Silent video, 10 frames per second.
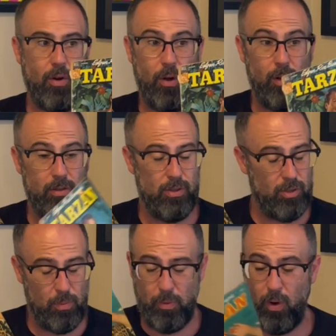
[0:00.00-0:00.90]
all
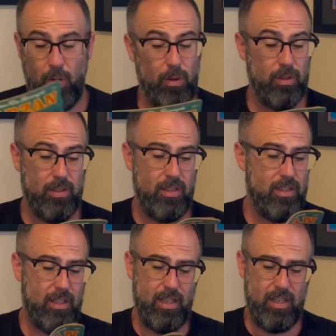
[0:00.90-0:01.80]
super old.
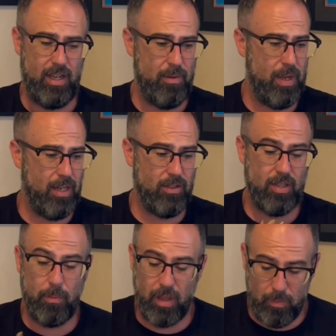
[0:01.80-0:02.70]
I mean,
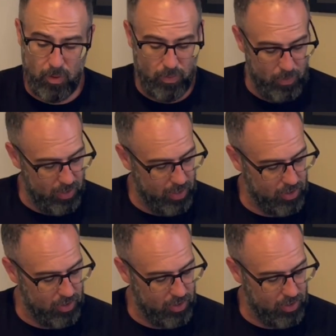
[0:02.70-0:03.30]
some of them are in really good